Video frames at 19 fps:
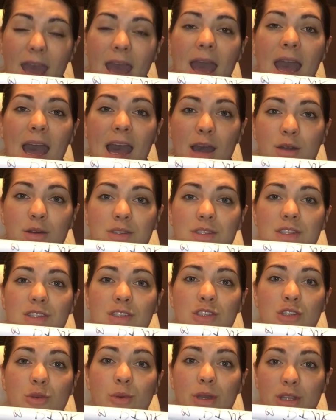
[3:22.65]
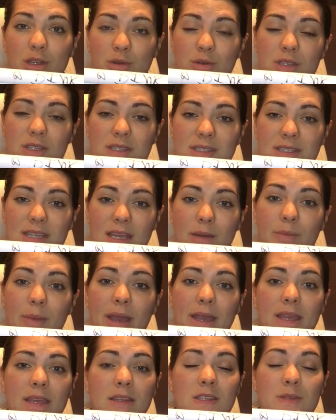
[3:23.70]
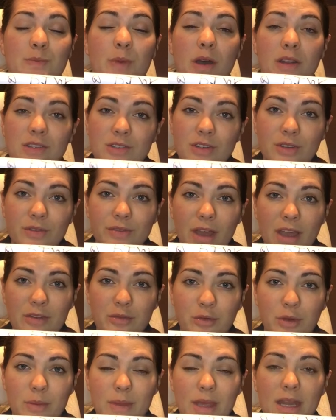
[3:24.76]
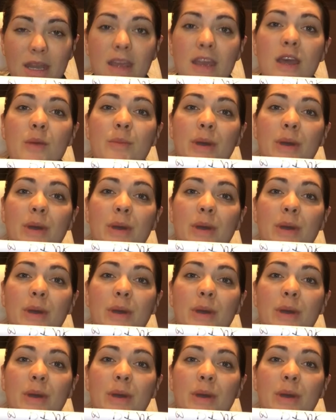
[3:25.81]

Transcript: how to do what you just did by sponsoring 5 women,